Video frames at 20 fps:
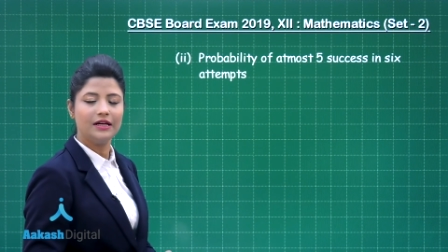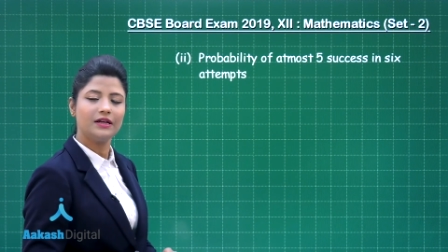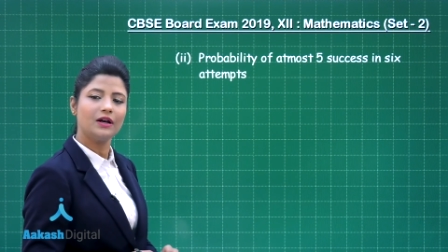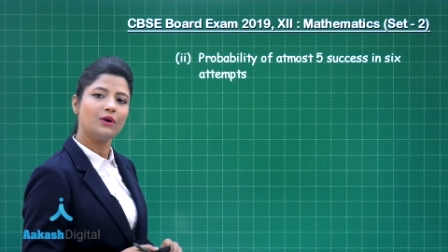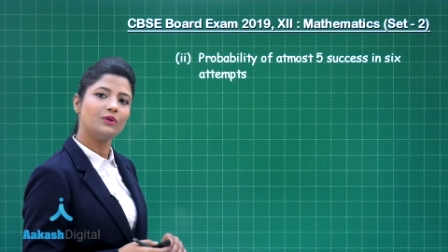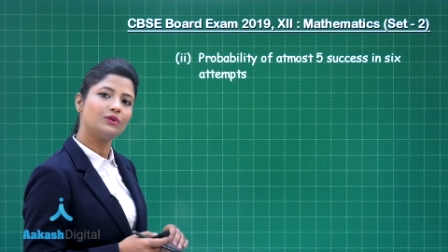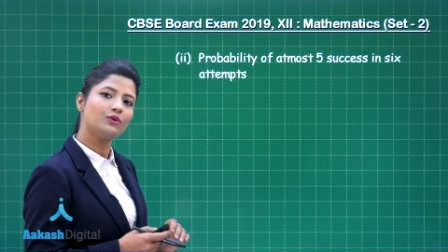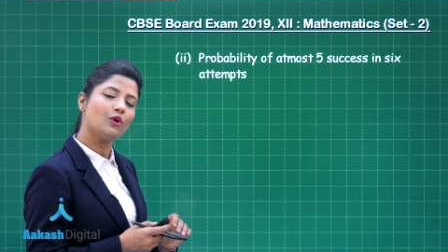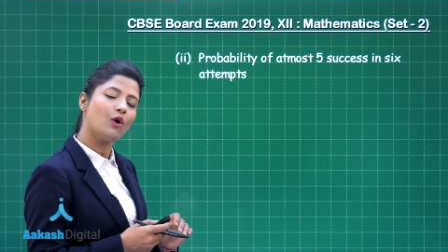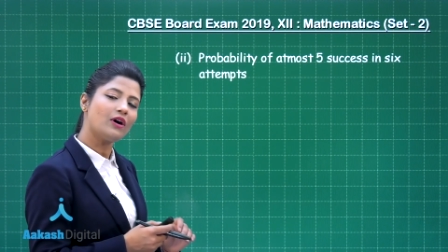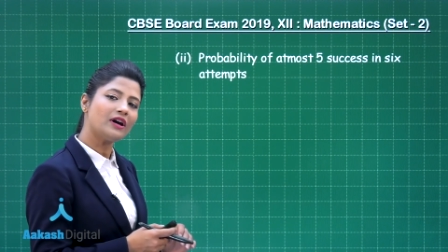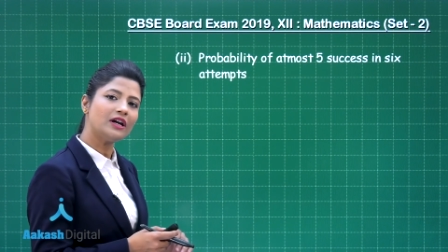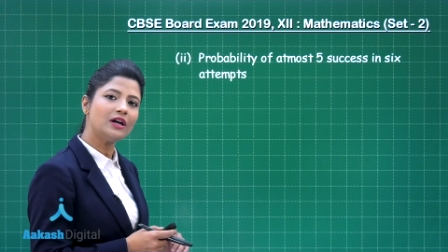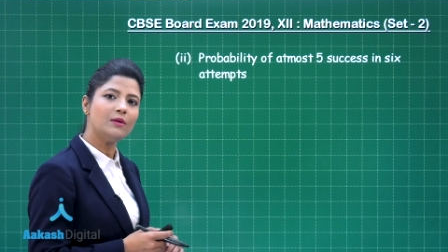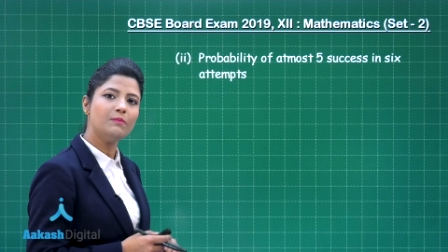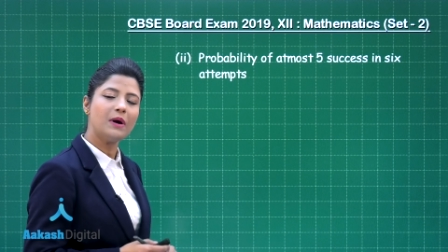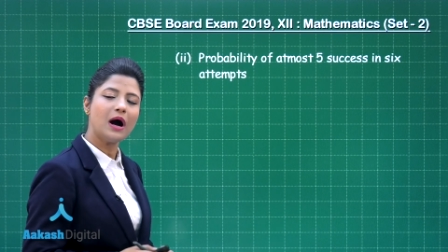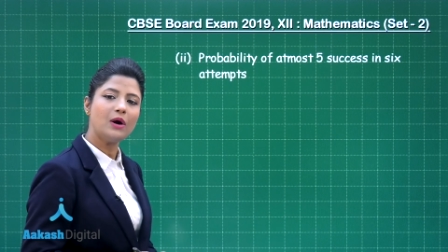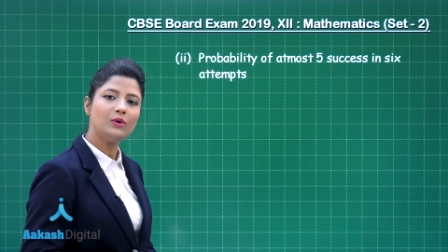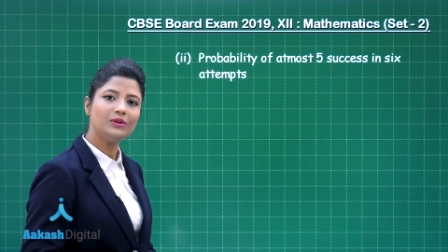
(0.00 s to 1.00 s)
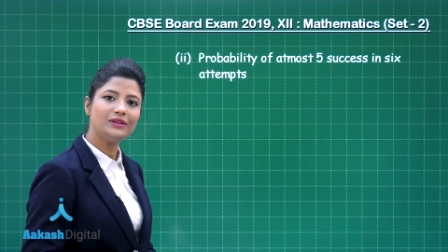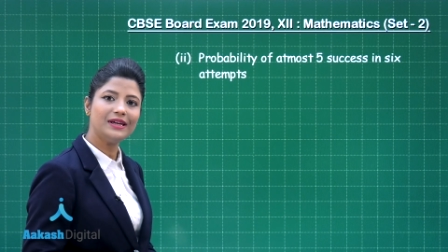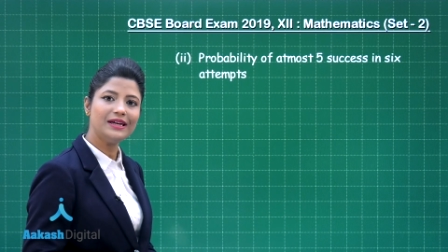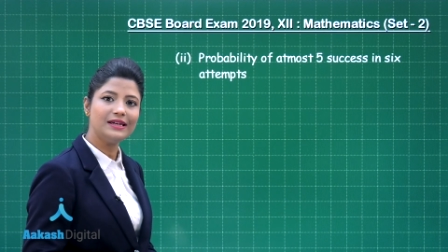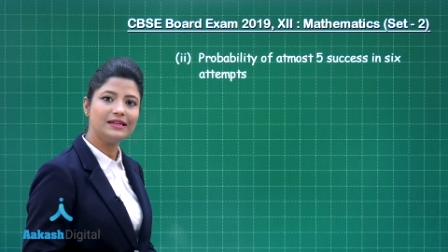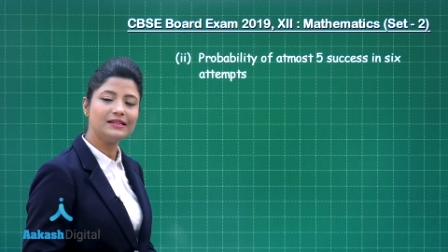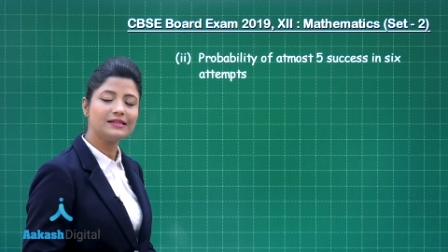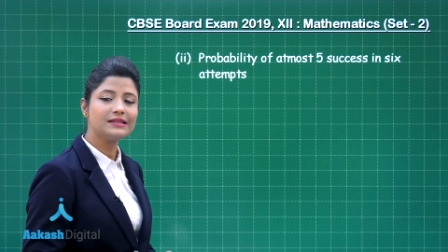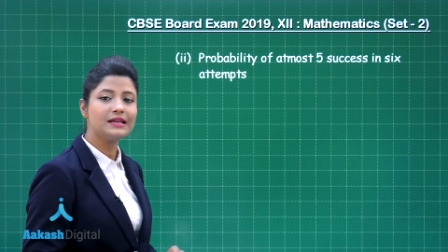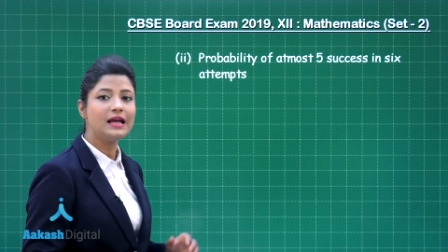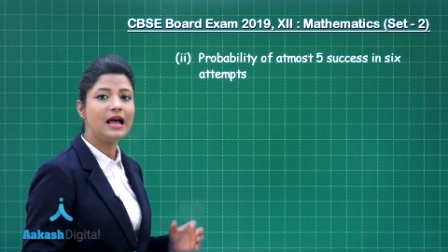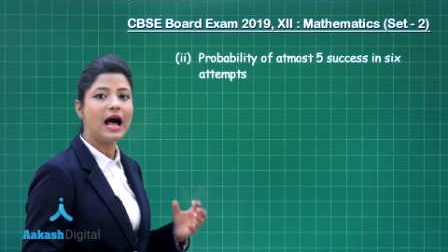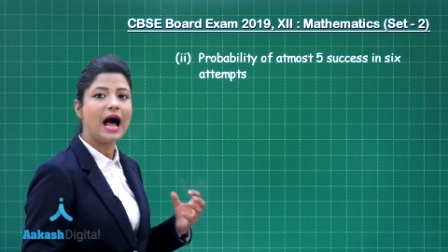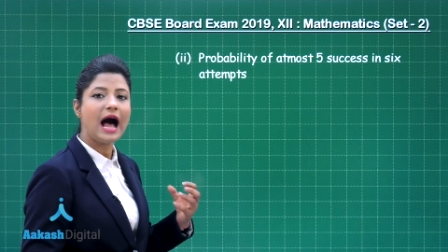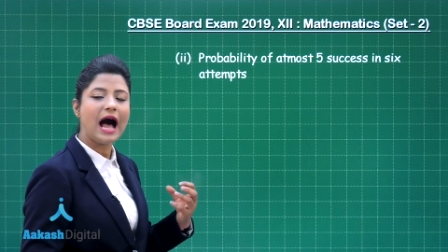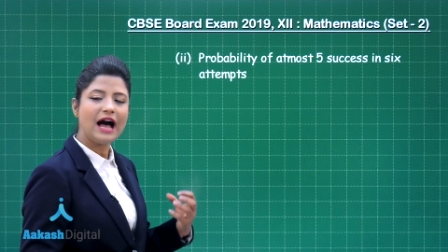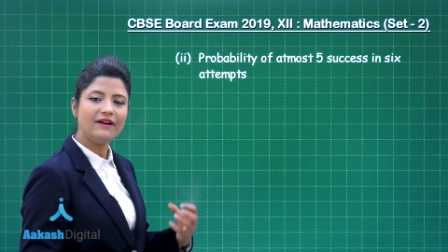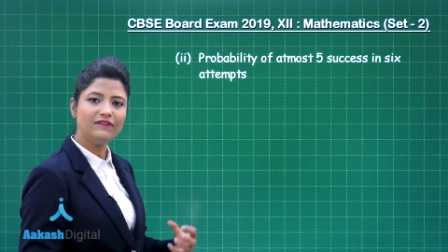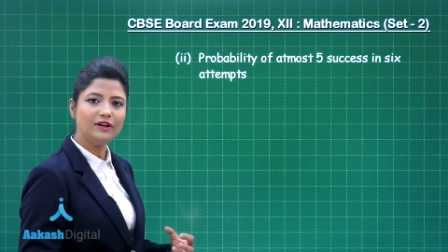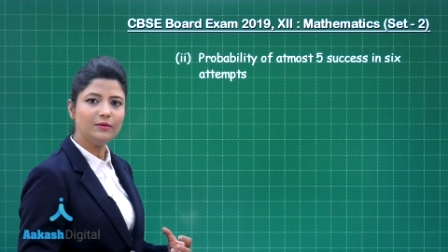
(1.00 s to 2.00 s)
Now talking about this,
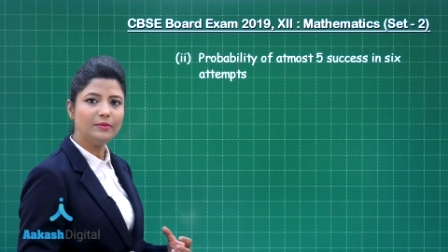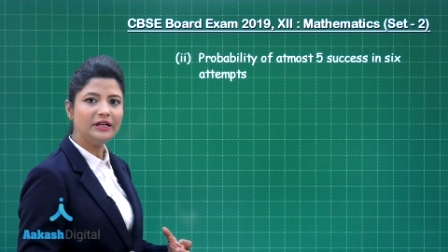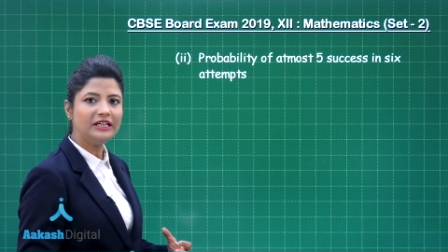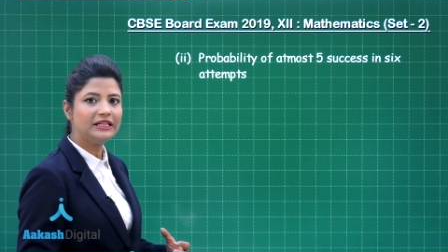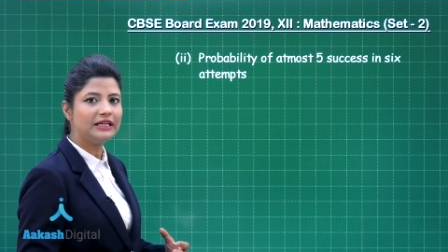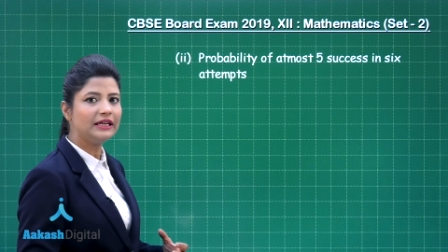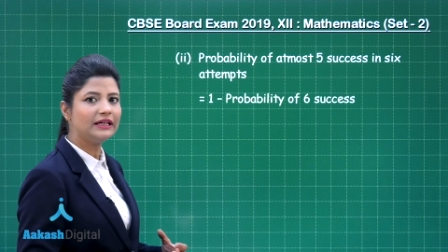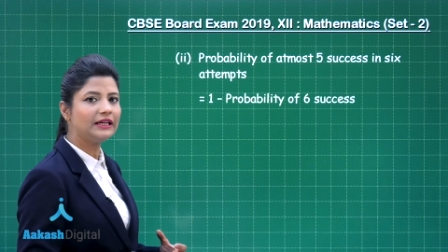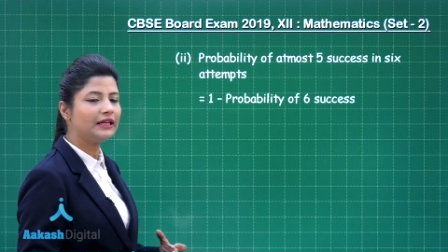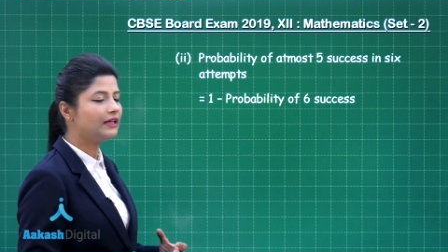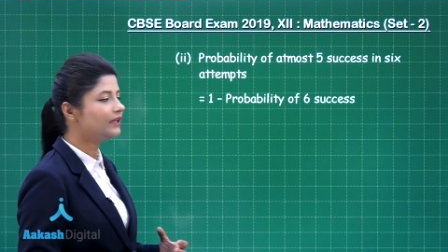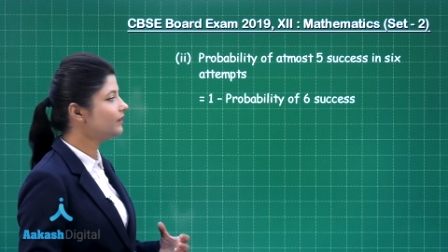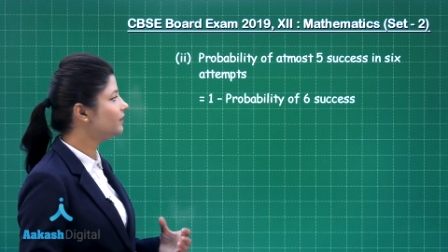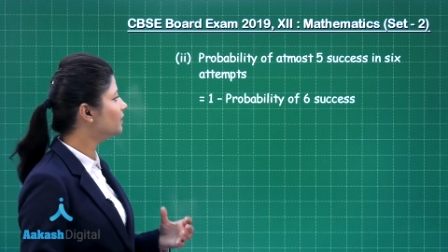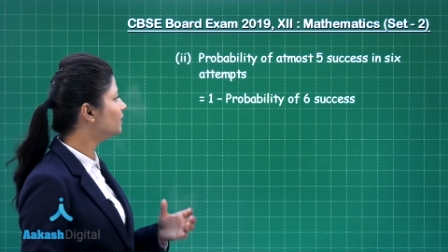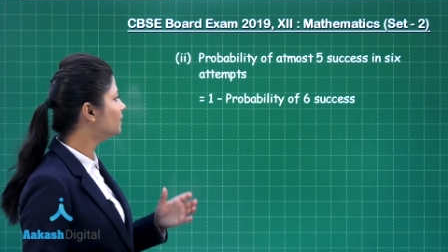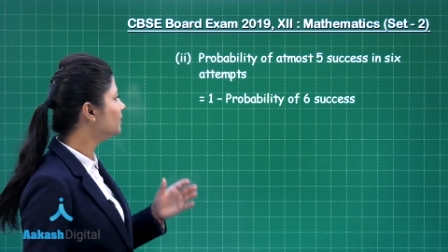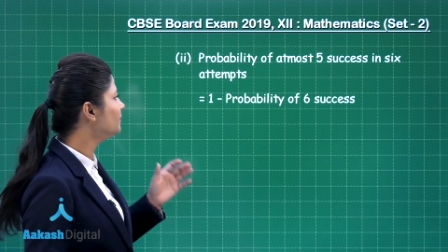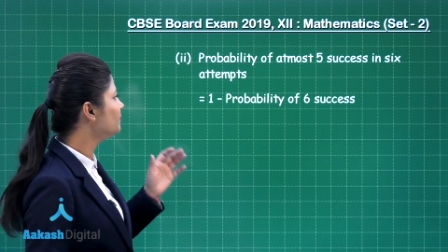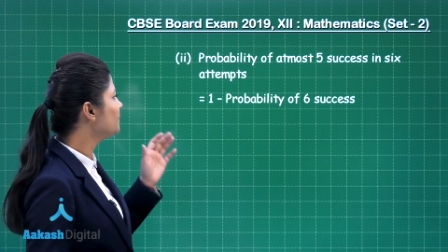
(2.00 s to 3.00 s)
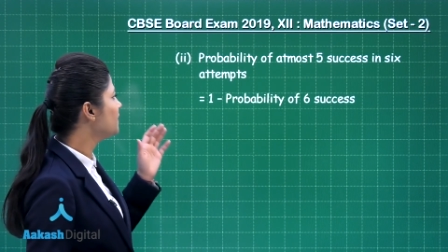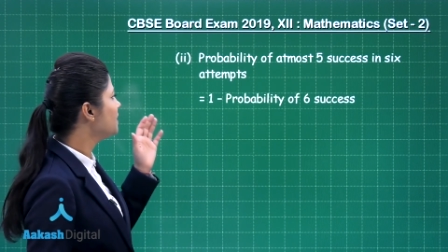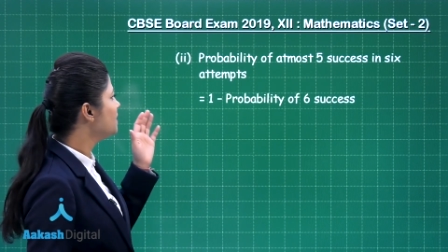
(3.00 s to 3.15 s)
I will be taking here